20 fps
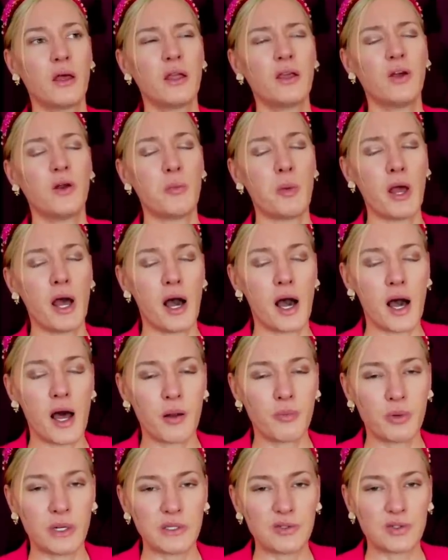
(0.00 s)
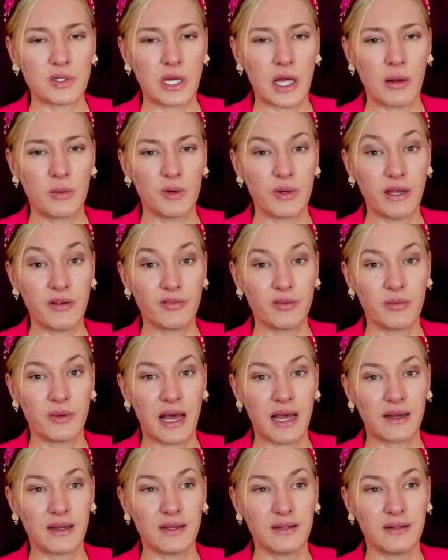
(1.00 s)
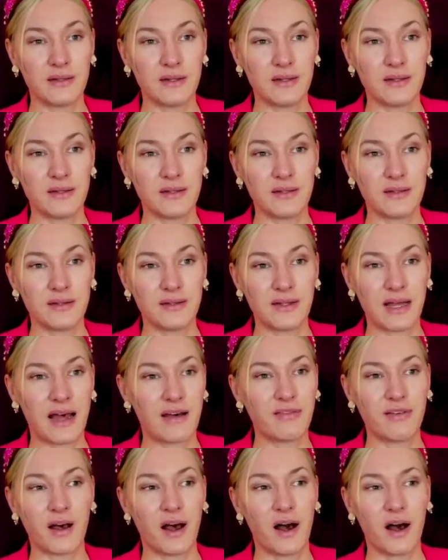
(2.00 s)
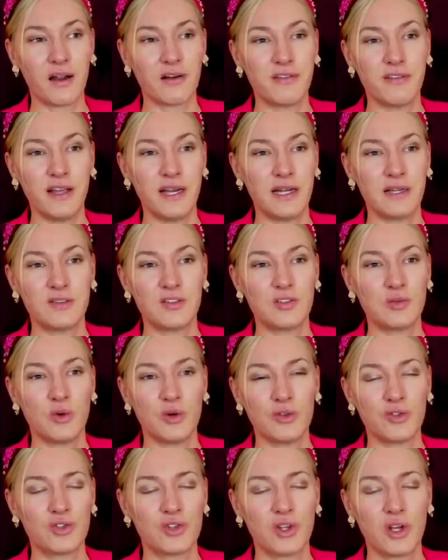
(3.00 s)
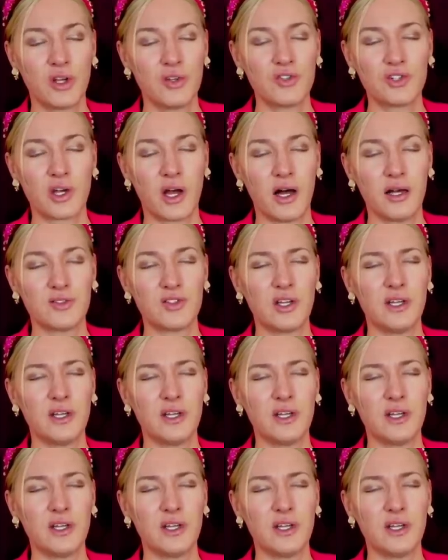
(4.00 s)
You'd be hard pressed to come away from that and have hard feelings towards Charles.